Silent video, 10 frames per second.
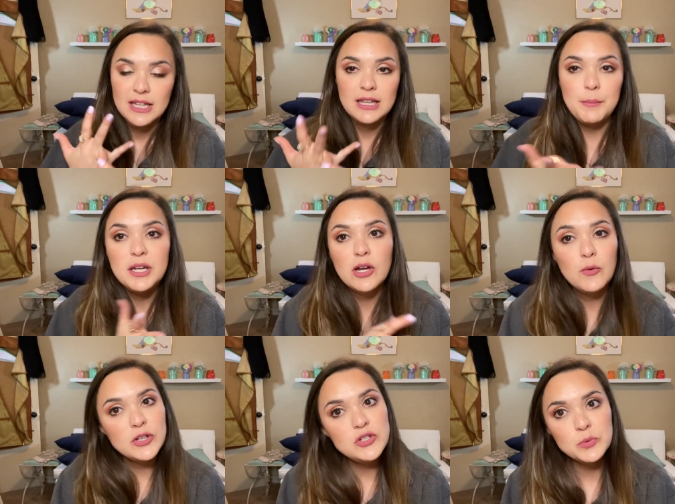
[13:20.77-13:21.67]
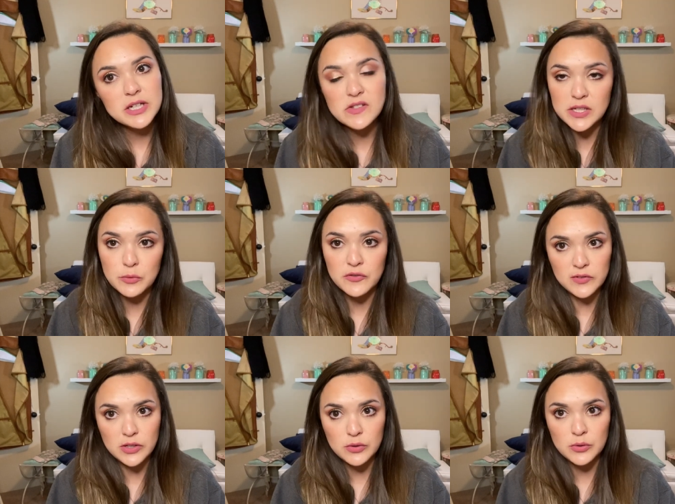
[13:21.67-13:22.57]
Let me know what you wanna see
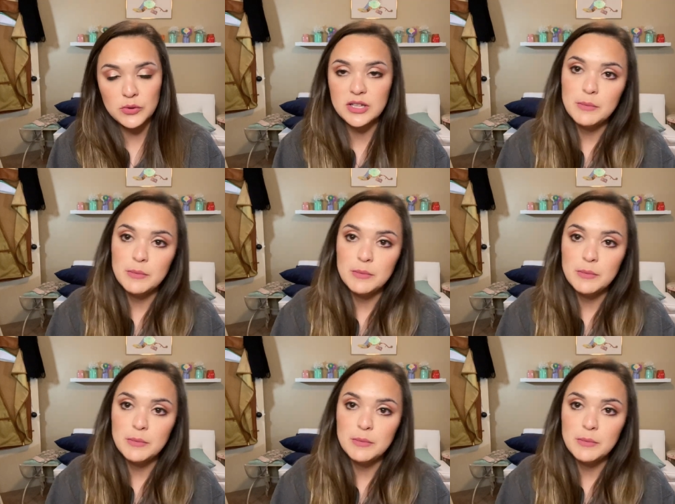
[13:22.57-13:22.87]
reviewed.